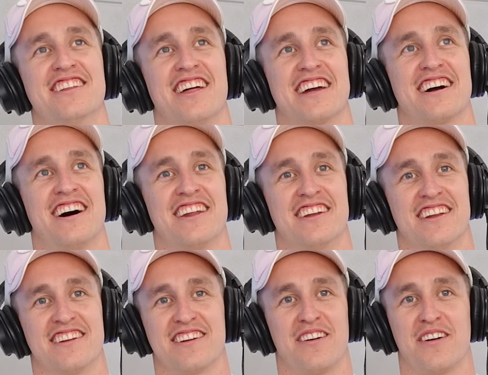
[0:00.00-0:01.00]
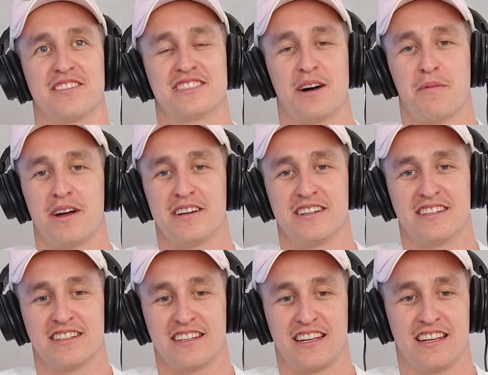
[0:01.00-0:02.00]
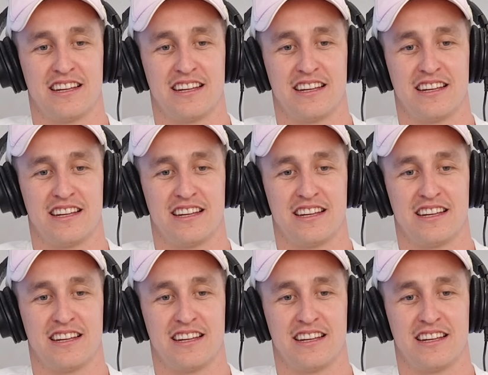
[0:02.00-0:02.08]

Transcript: And like, I don't, someone